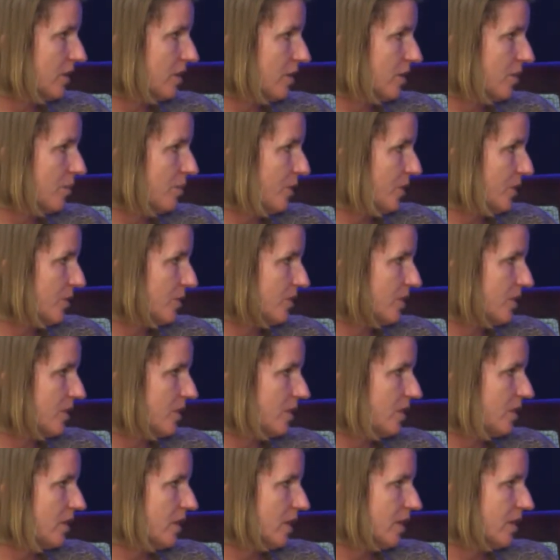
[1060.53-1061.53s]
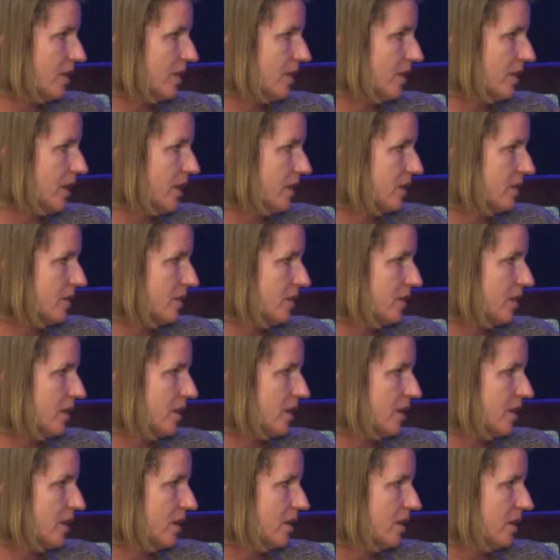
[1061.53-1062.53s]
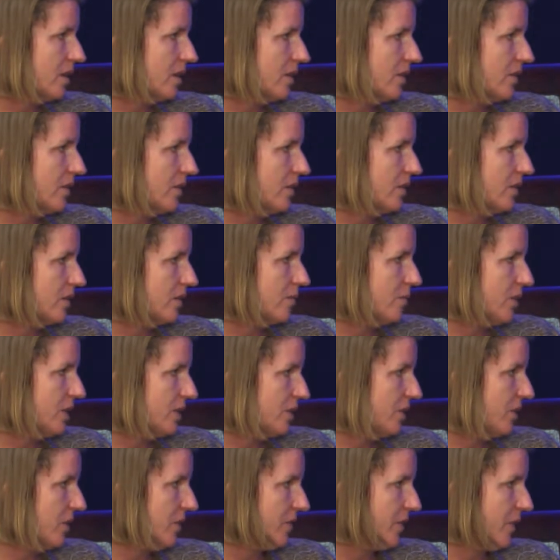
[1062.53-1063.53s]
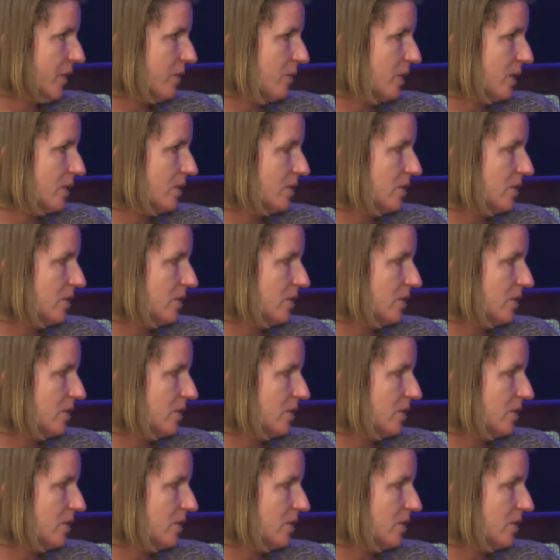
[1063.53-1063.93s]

abuse and neglect in the military families?